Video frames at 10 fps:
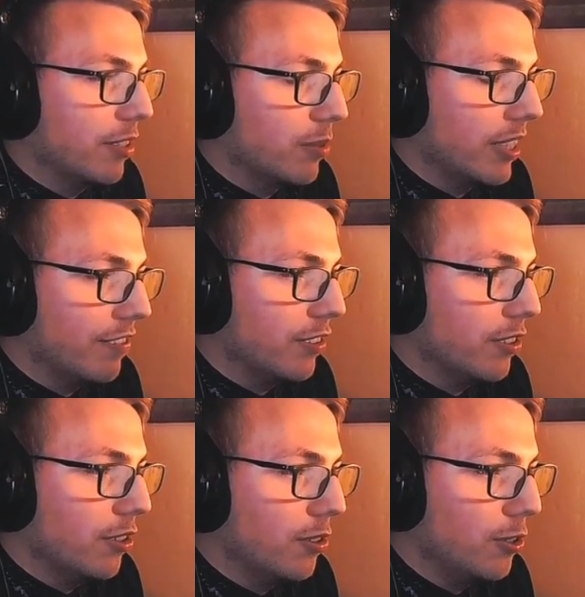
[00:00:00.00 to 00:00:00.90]
that we have
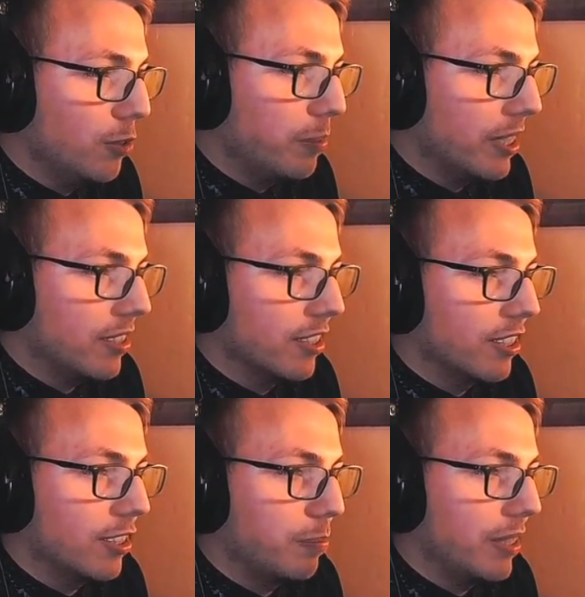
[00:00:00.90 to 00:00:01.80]
no
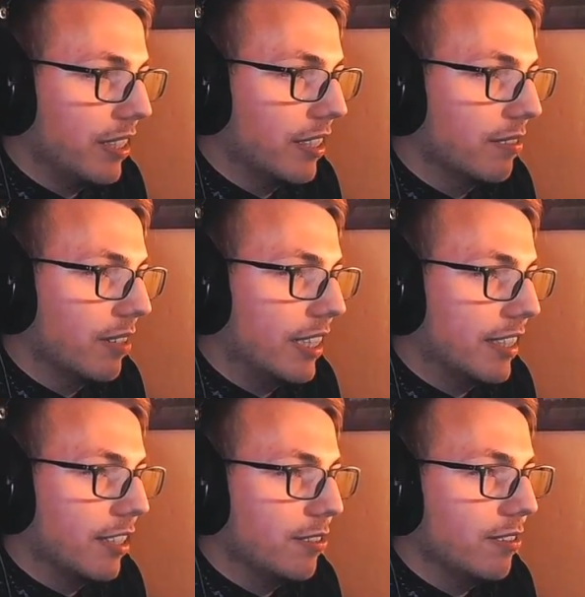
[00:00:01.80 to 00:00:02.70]
business being in right
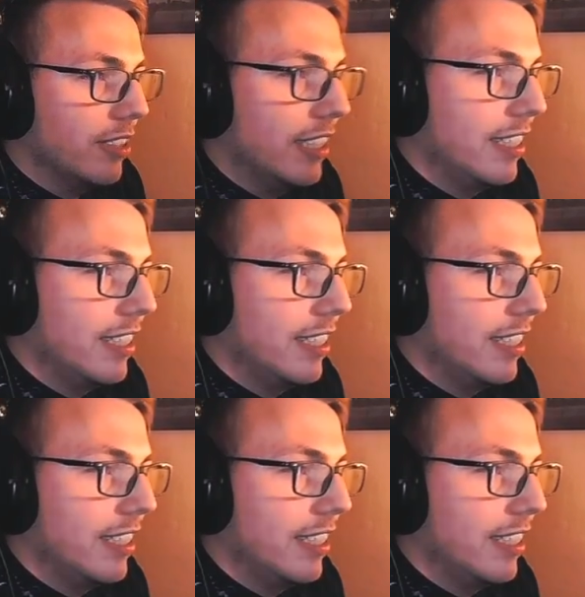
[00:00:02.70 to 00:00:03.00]
now.